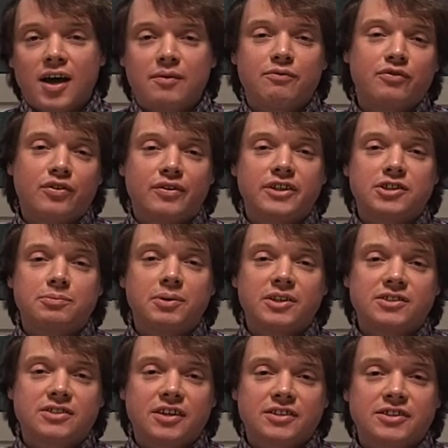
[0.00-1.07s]
for it to be a
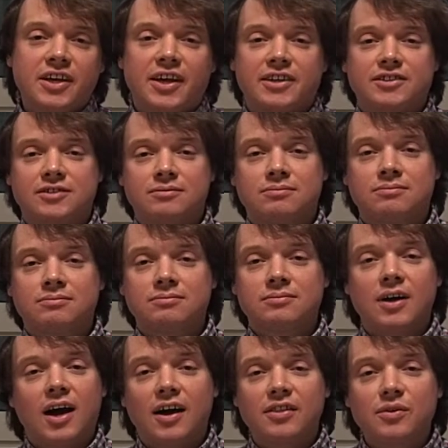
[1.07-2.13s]
success.
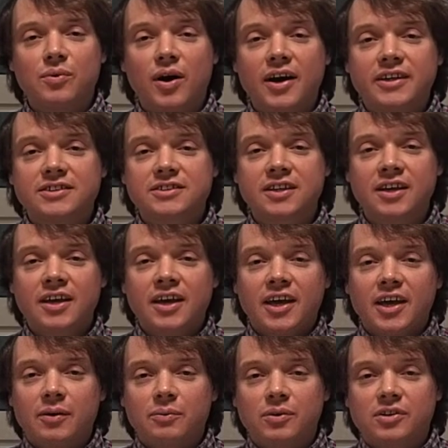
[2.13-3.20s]
Otherwise,
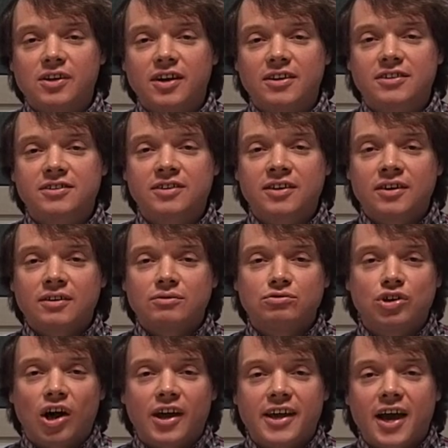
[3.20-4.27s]
it will just
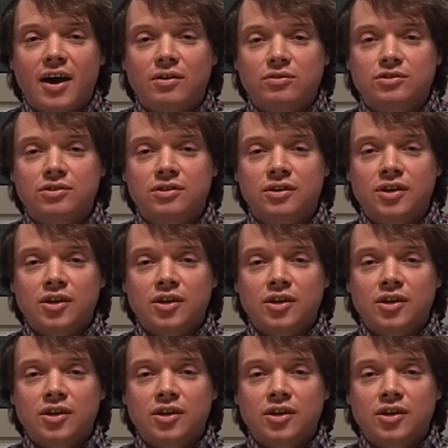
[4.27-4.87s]
die out.